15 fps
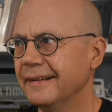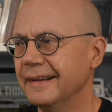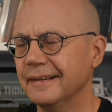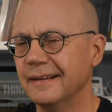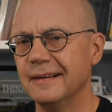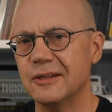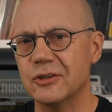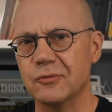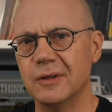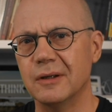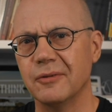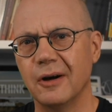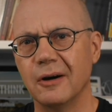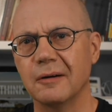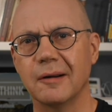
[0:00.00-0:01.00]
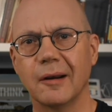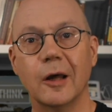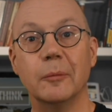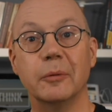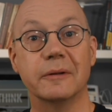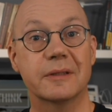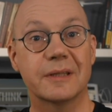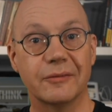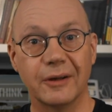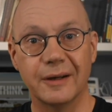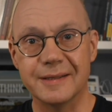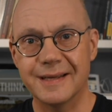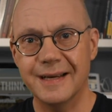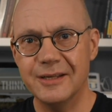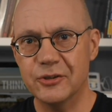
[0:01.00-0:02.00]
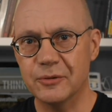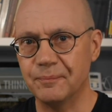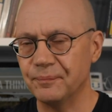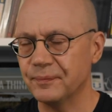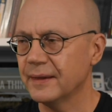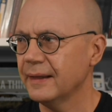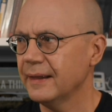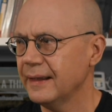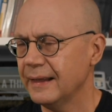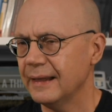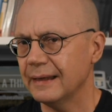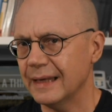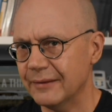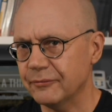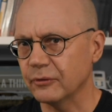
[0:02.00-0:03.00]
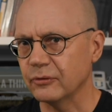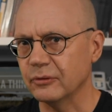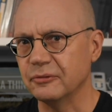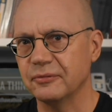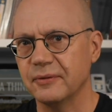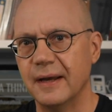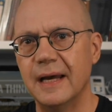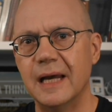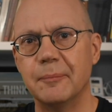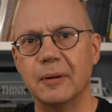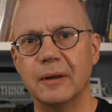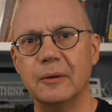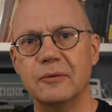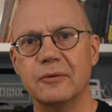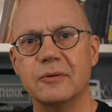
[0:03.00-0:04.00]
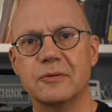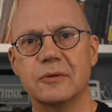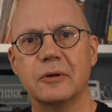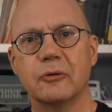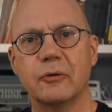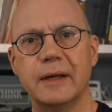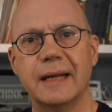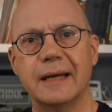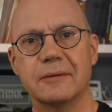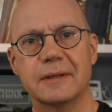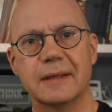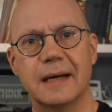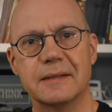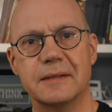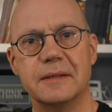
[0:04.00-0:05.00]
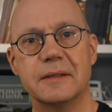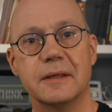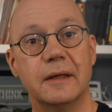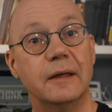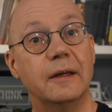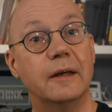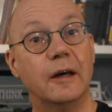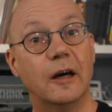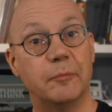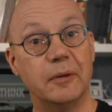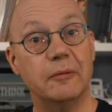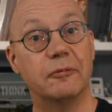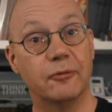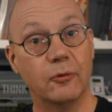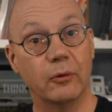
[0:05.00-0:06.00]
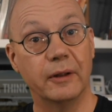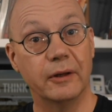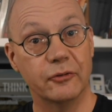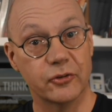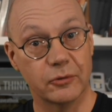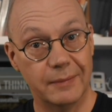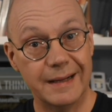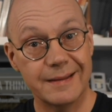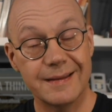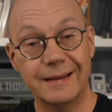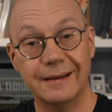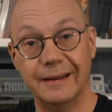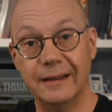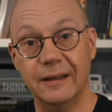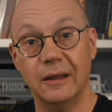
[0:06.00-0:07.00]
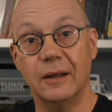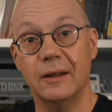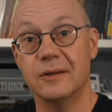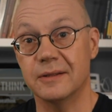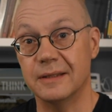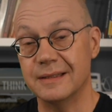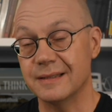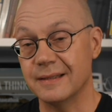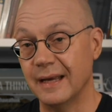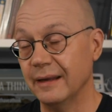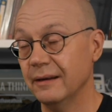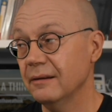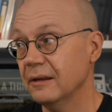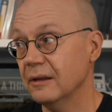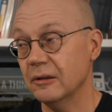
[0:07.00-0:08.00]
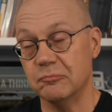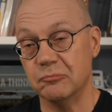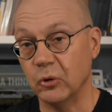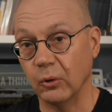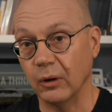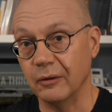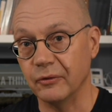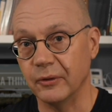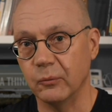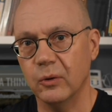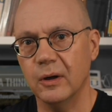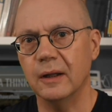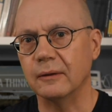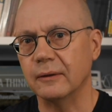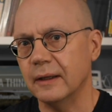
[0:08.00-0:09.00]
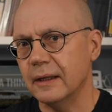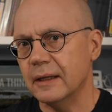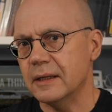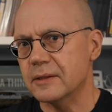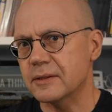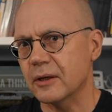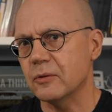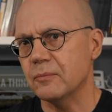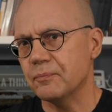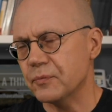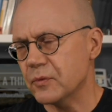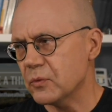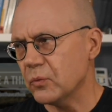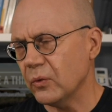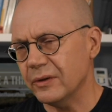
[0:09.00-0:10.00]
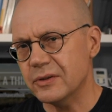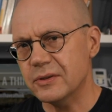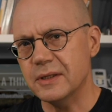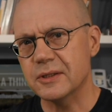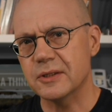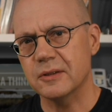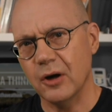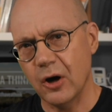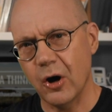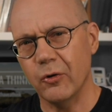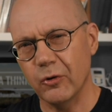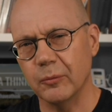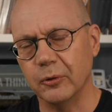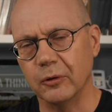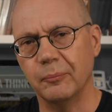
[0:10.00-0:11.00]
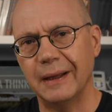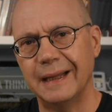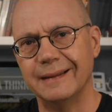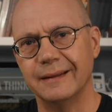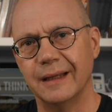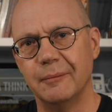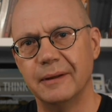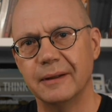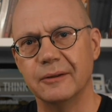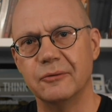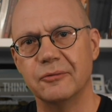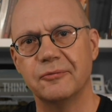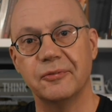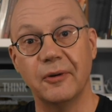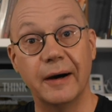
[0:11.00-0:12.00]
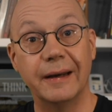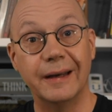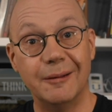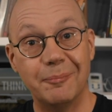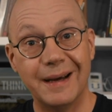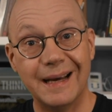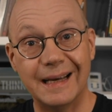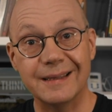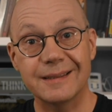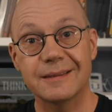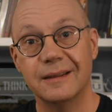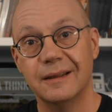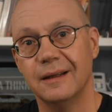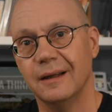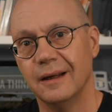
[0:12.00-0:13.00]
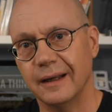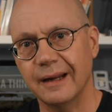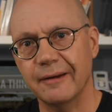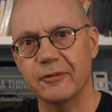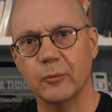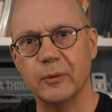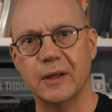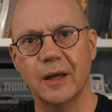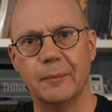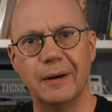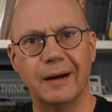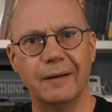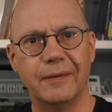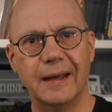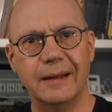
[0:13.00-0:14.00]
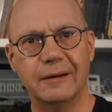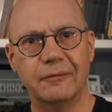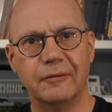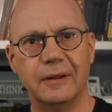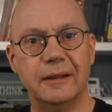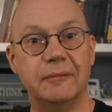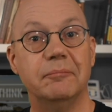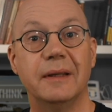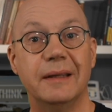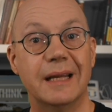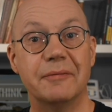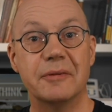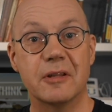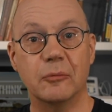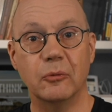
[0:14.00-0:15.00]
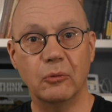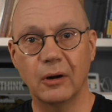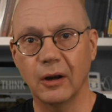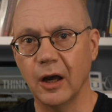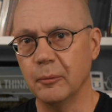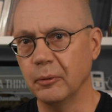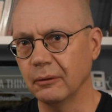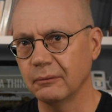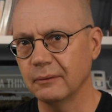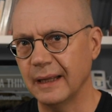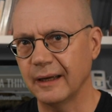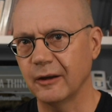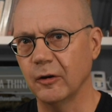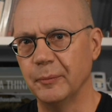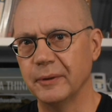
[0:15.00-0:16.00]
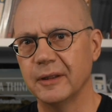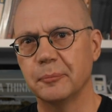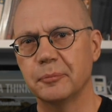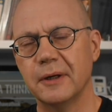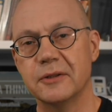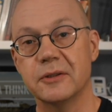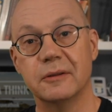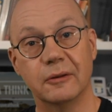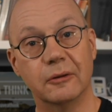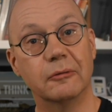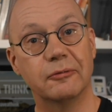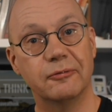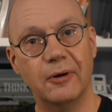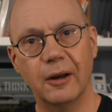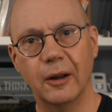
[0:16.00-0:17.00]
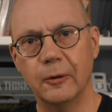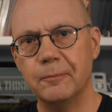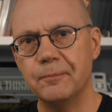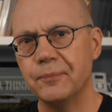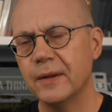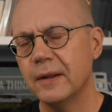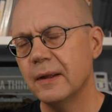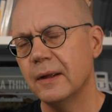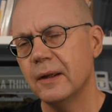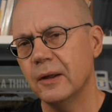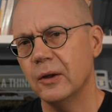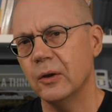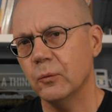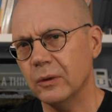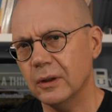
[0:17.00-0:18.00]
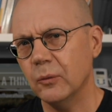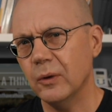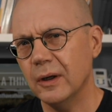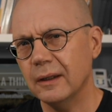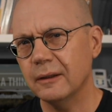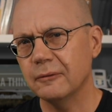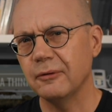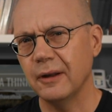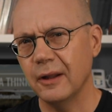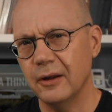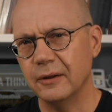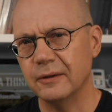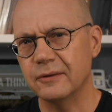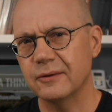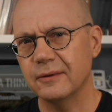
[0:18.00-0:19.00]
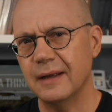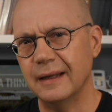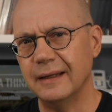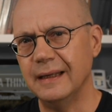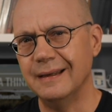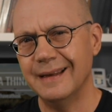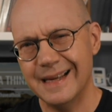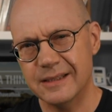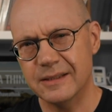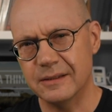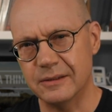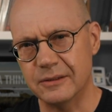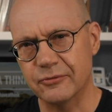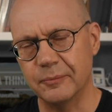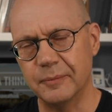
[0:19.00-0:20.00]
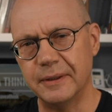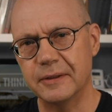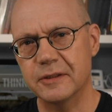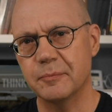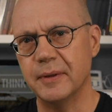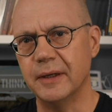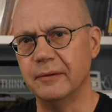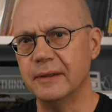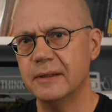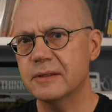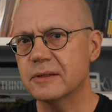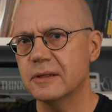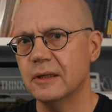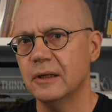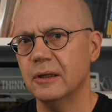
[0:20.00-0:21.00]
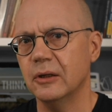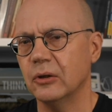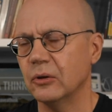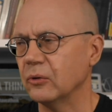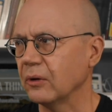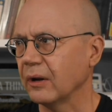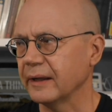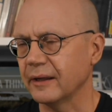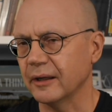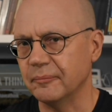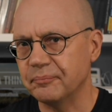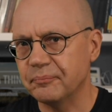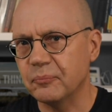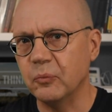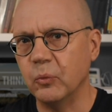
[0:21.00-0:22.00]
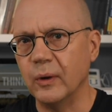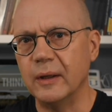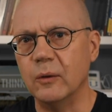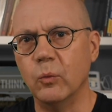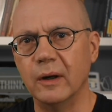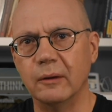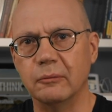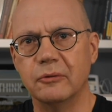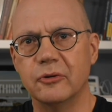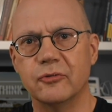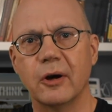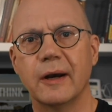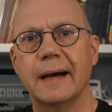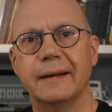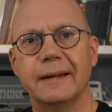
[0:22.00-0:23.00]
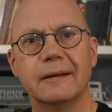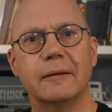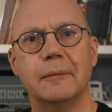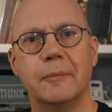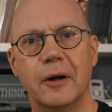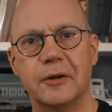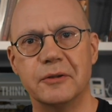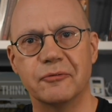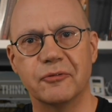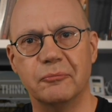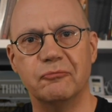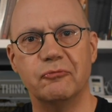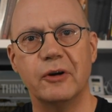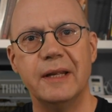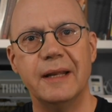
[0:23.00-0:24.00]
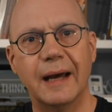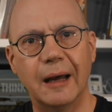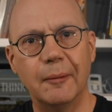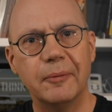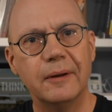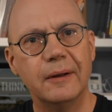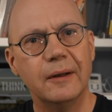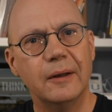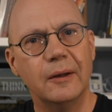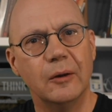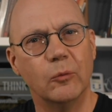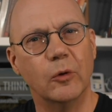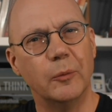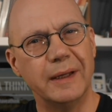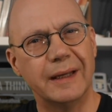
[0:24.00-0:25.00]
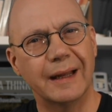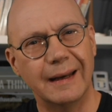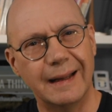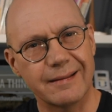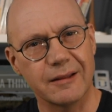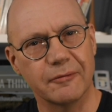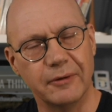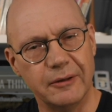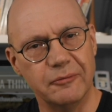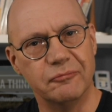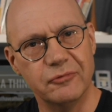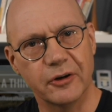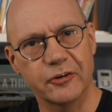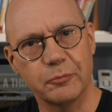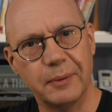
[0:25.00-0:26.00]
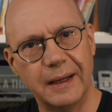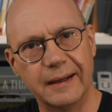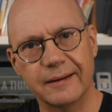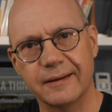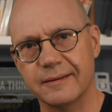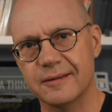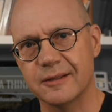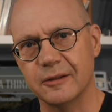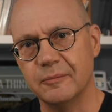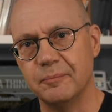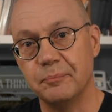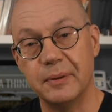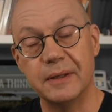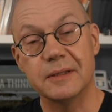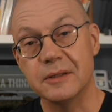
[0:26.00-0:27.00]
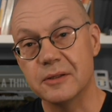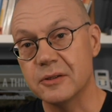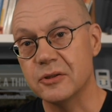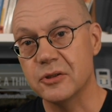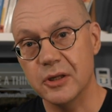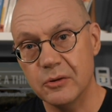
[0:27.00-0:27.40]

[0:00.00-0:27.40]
in the history of our global civilization. Levels of air pollutants and greenhouse gases have been falling dramatically since then all over the world. So once this horrible pandemic has finally passed, and after we come out of the end of the inevitable global economic depression that will follow, will the world have learnt any lessons from the experience? Or like a weak-willed drug addict emerging from rehab, will we collectively rush back to business as